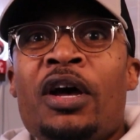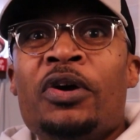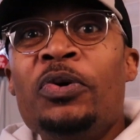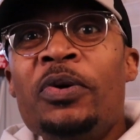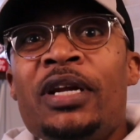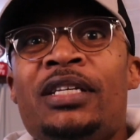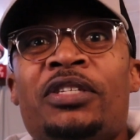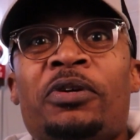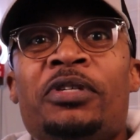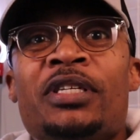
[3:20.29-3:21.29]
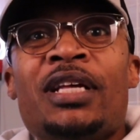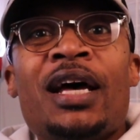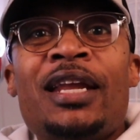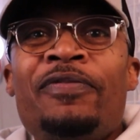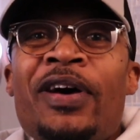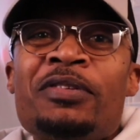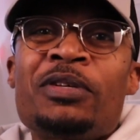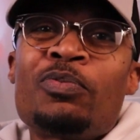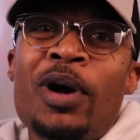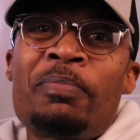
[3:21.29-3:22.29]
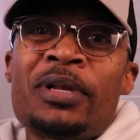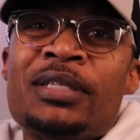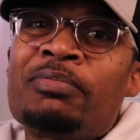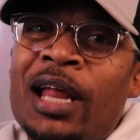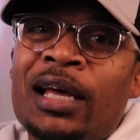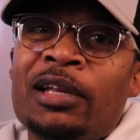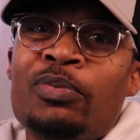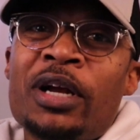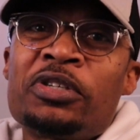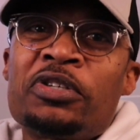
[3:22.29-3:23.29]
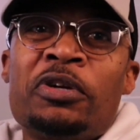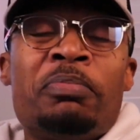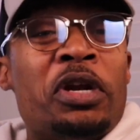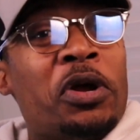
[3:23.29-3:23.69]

During these searches, they found some weapons likely registered, but no